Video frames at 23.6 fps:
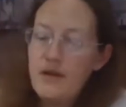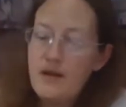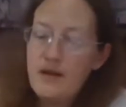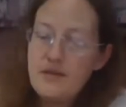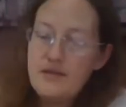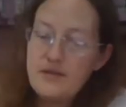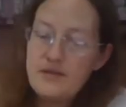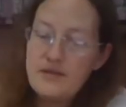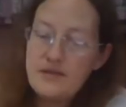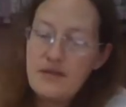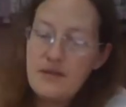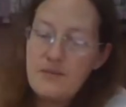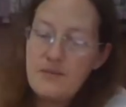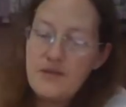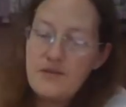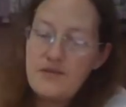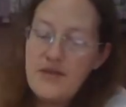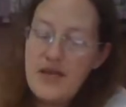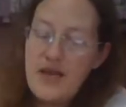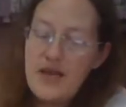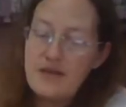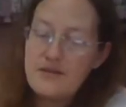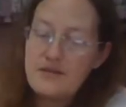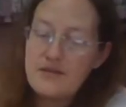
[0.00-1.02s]
some of
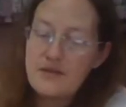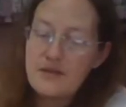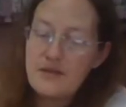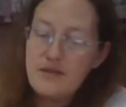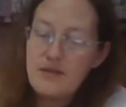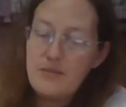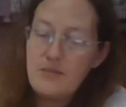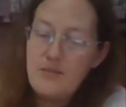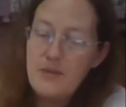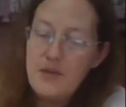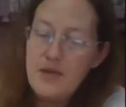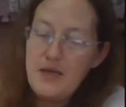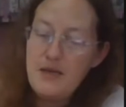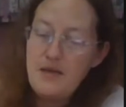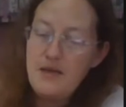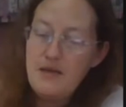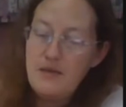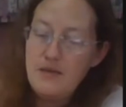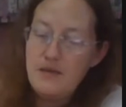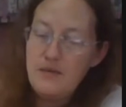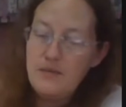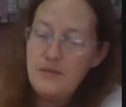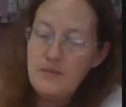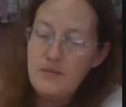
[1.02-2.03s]
that's going to
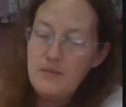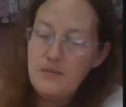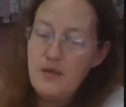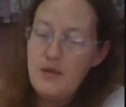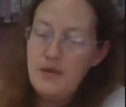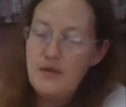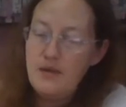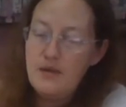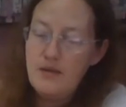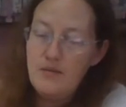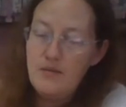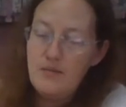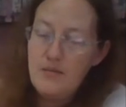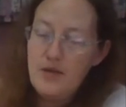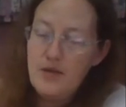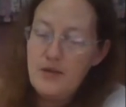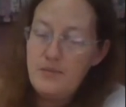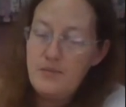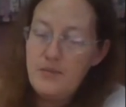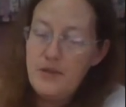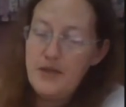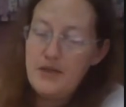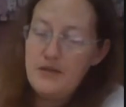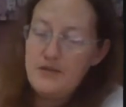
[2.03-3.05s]
be
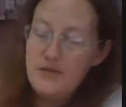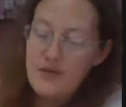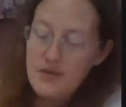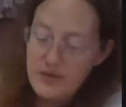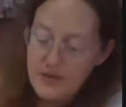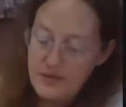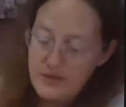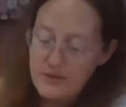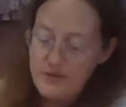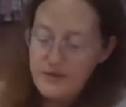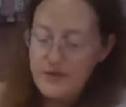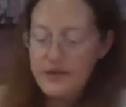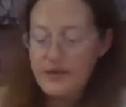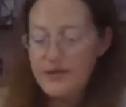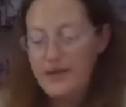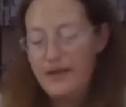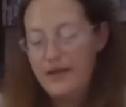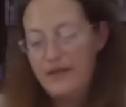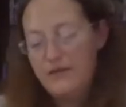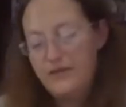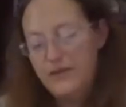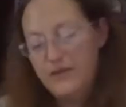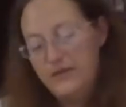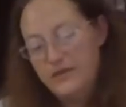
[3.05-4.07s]
above the
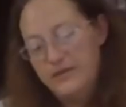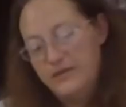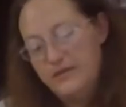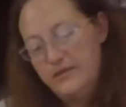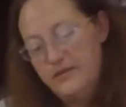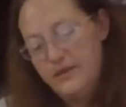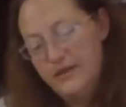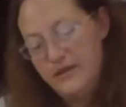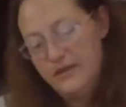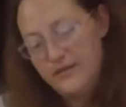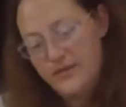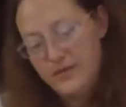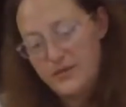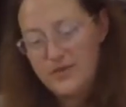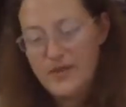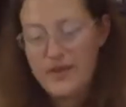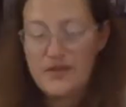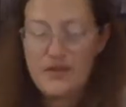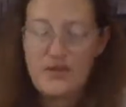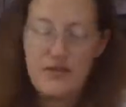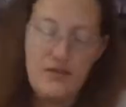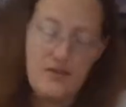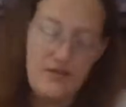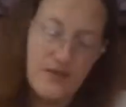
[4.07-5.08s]
level of the
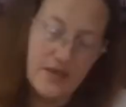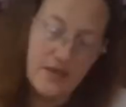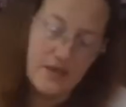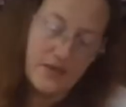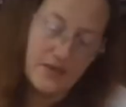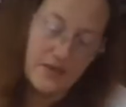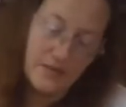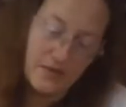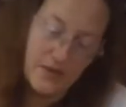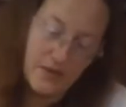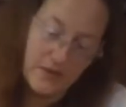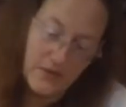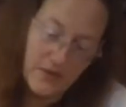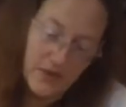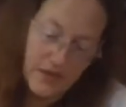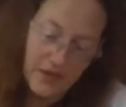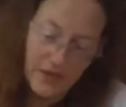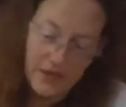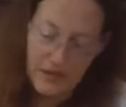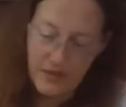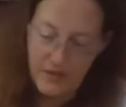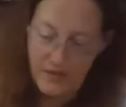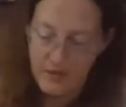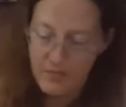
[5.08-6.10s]
rest of this, but if you
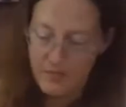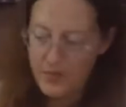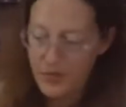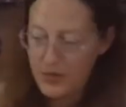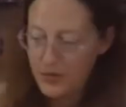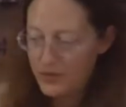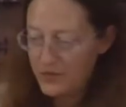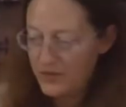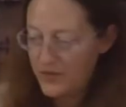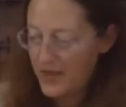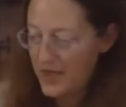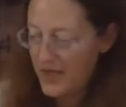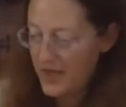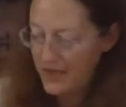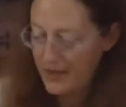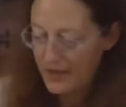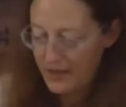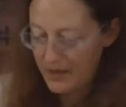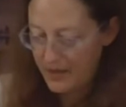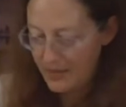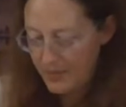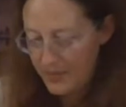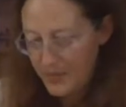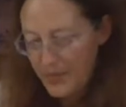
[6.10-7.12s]
kind of poof that
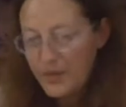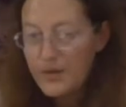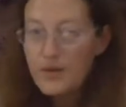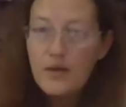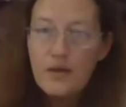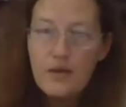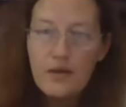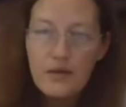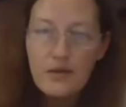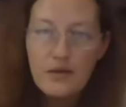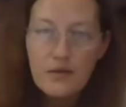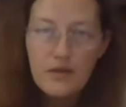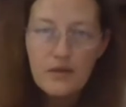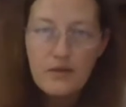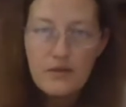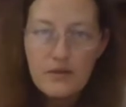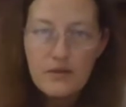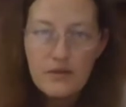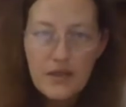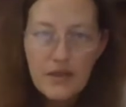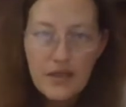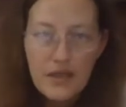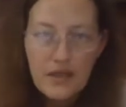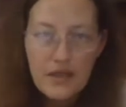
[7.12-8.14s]
up,
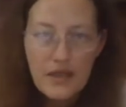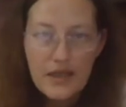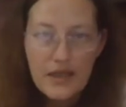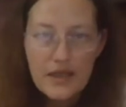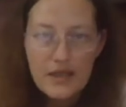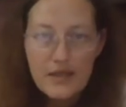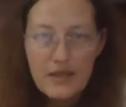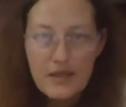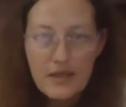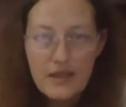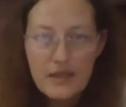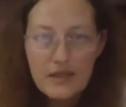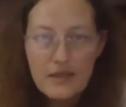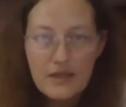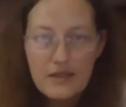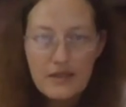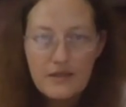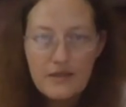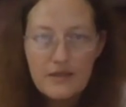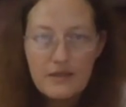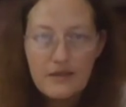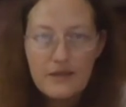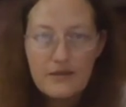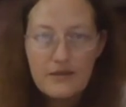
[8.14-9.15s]
you get an
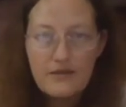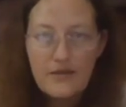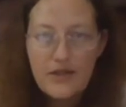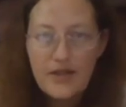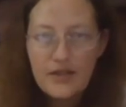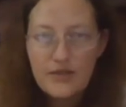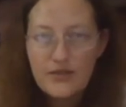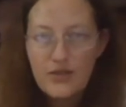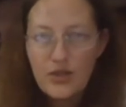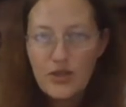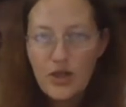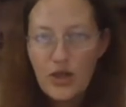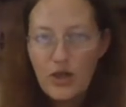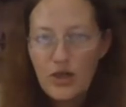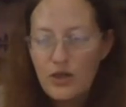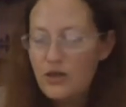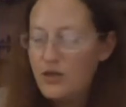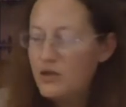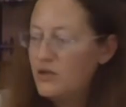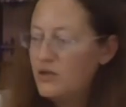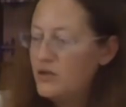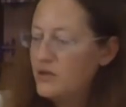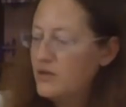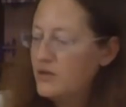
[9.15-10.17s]
idea of how
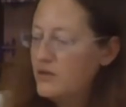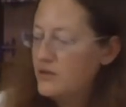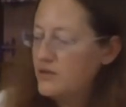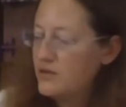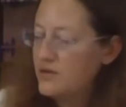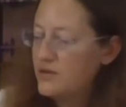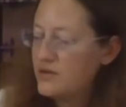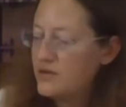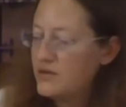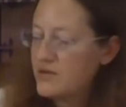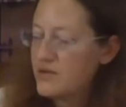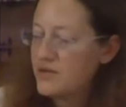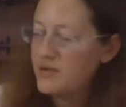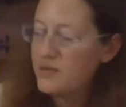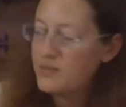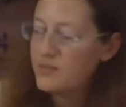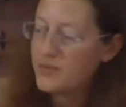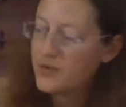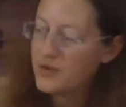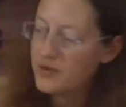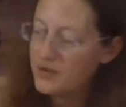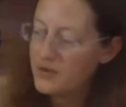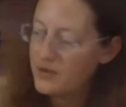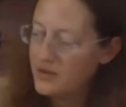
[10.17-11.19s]
tall your
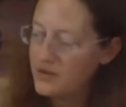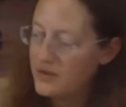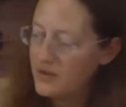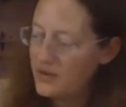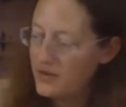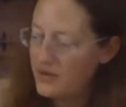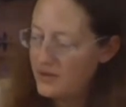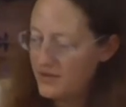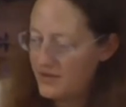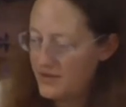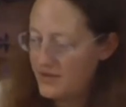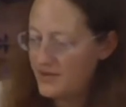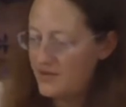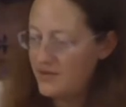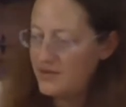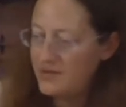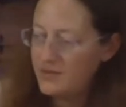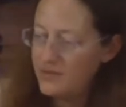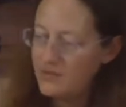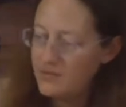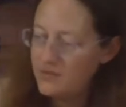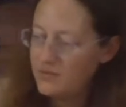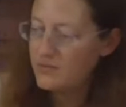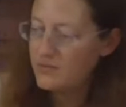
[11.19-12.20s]
slipper is
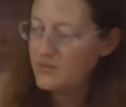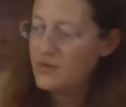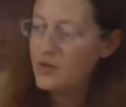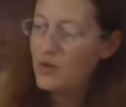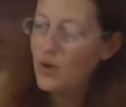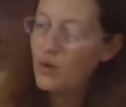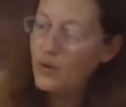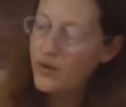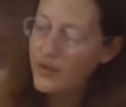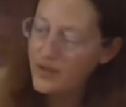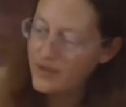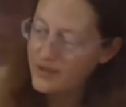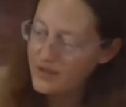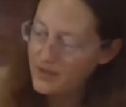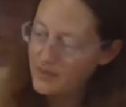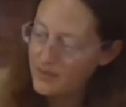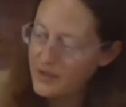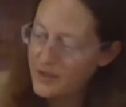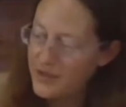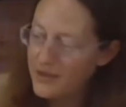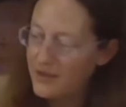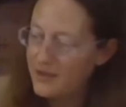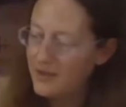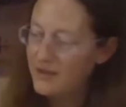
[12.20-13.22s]
going to
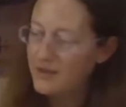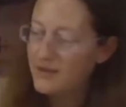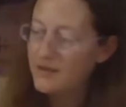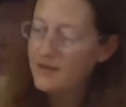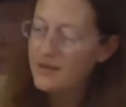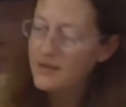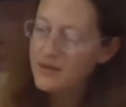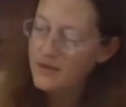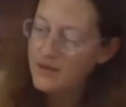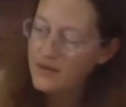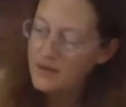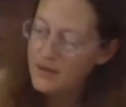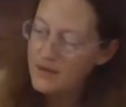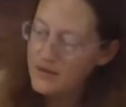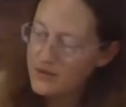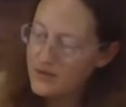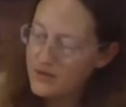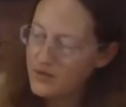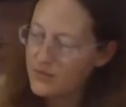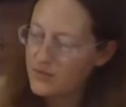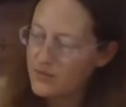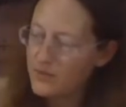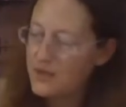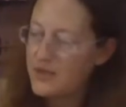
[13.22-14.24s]
be
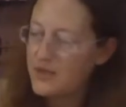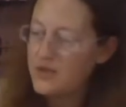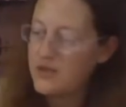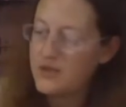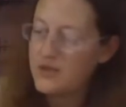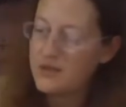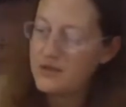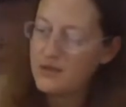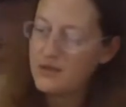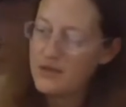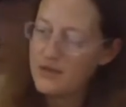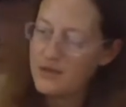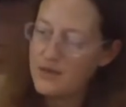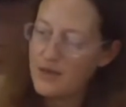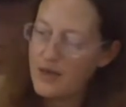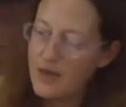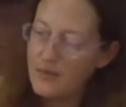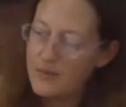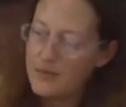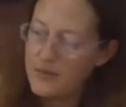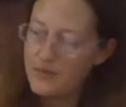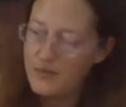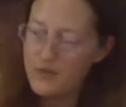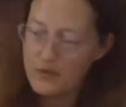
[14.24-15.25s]
to reach the
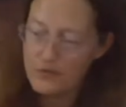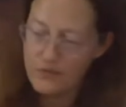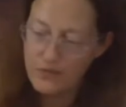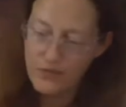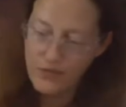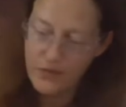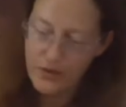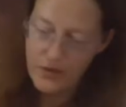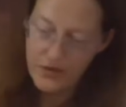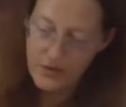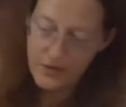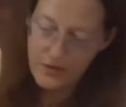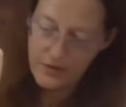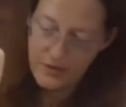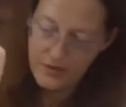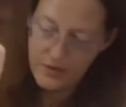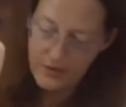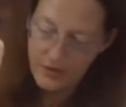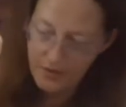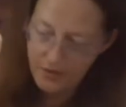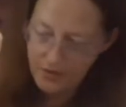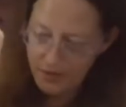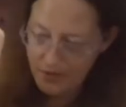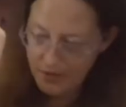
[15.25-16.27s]
top of your foot.
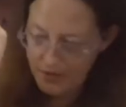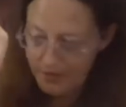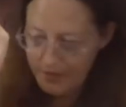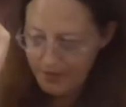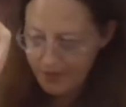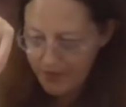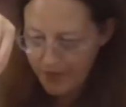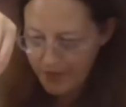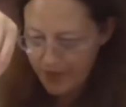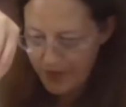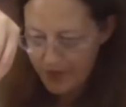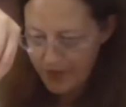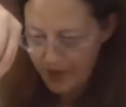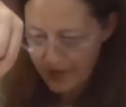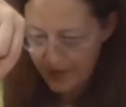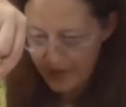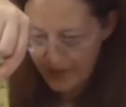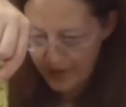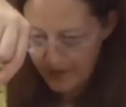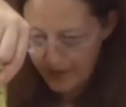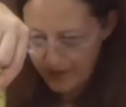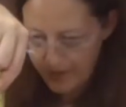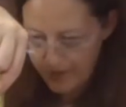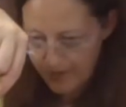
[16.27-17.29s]

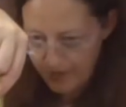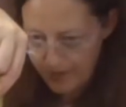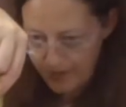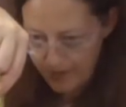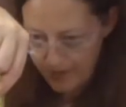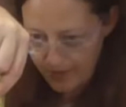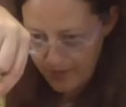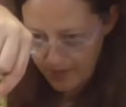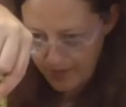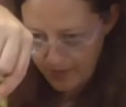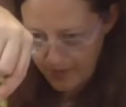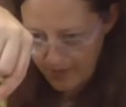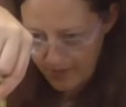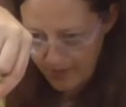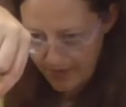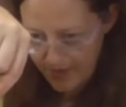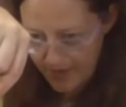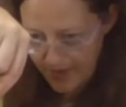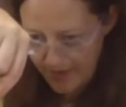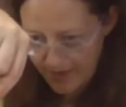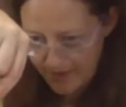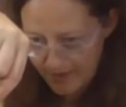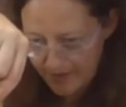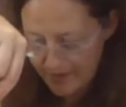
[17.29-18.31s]
And
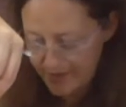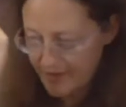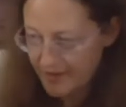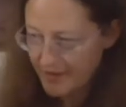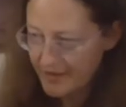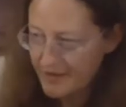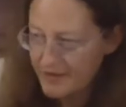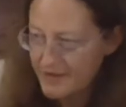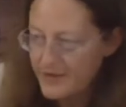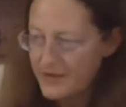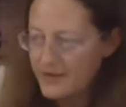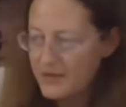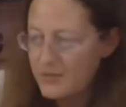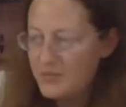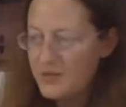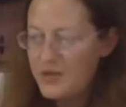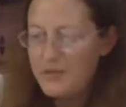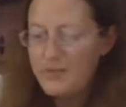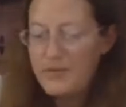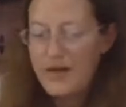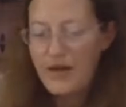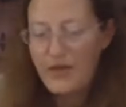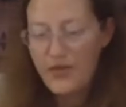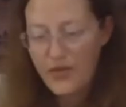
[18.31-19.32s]
that looks like it's going to be
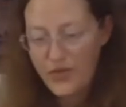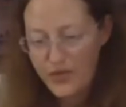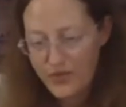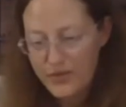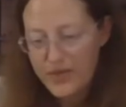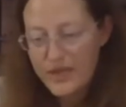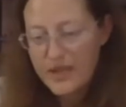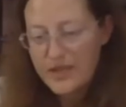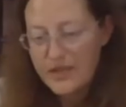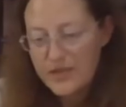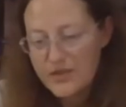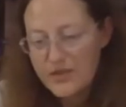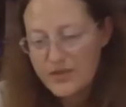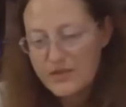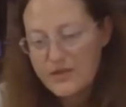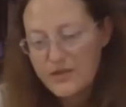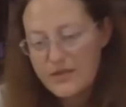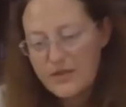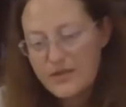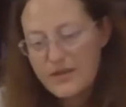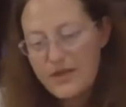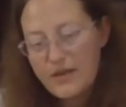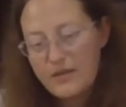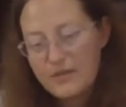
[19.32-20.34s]
about 3 inches,
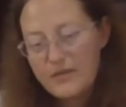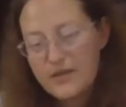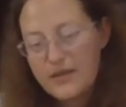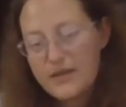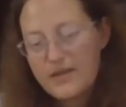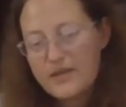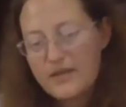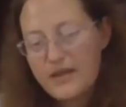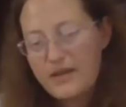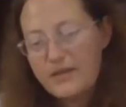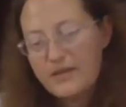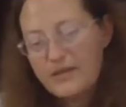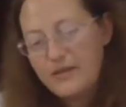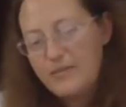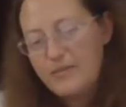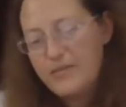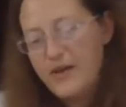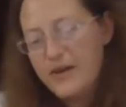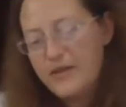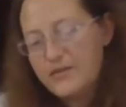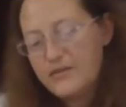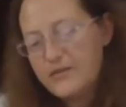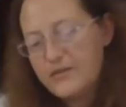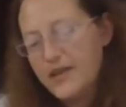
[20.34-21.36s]
so that works out
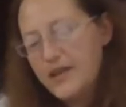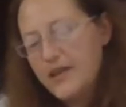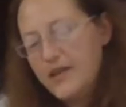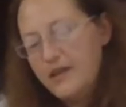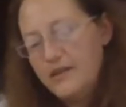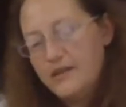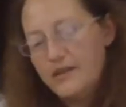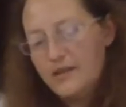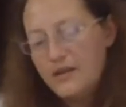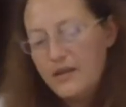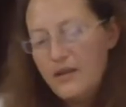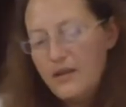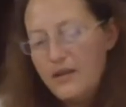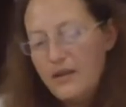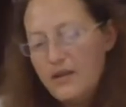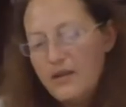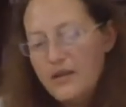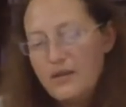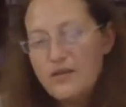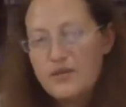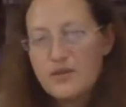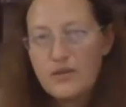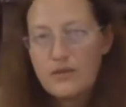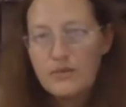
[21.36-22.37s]
about right.
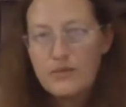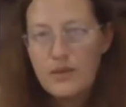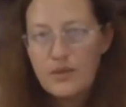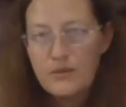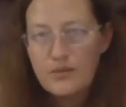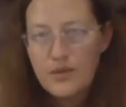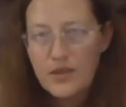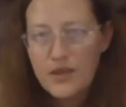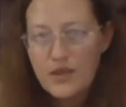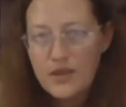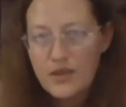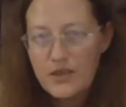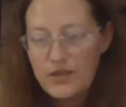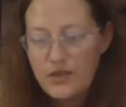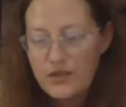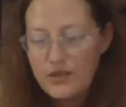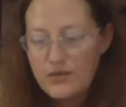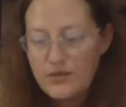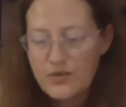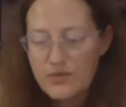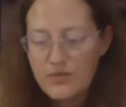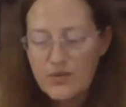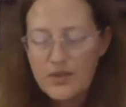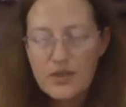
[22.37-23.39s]
So what we're going to
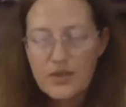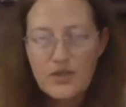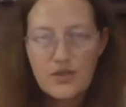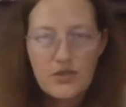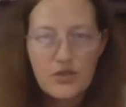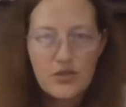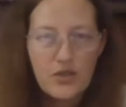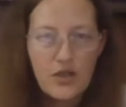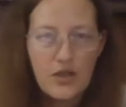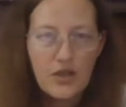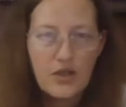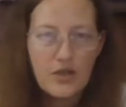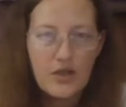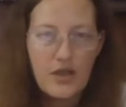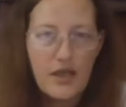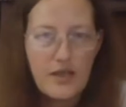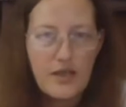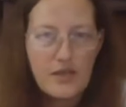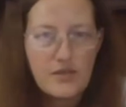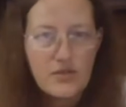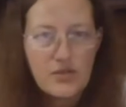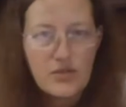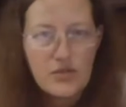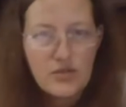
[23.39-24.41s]
do is we're going to start
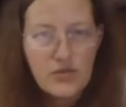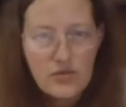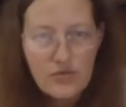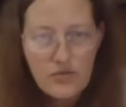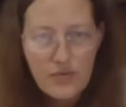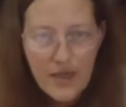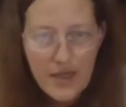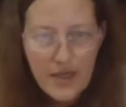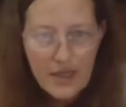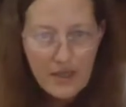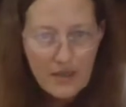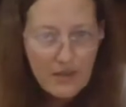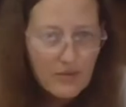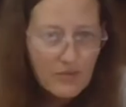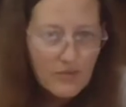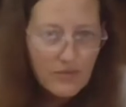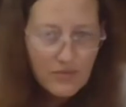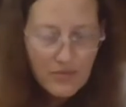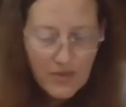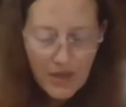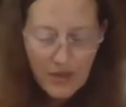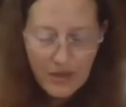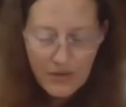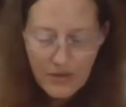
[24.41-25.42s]
a straight
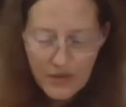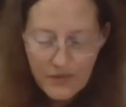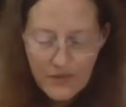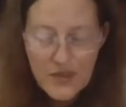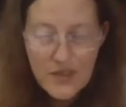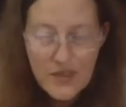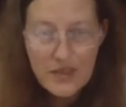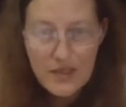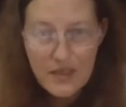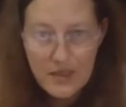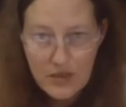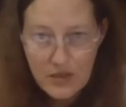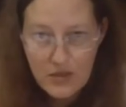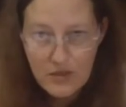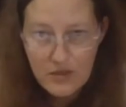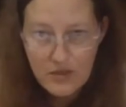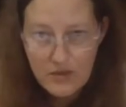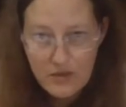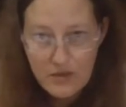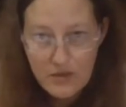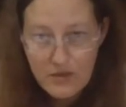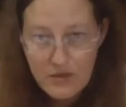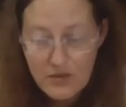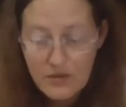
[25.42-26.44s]
row of
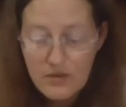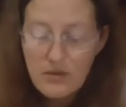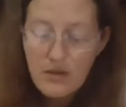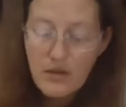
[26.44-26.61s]
stitches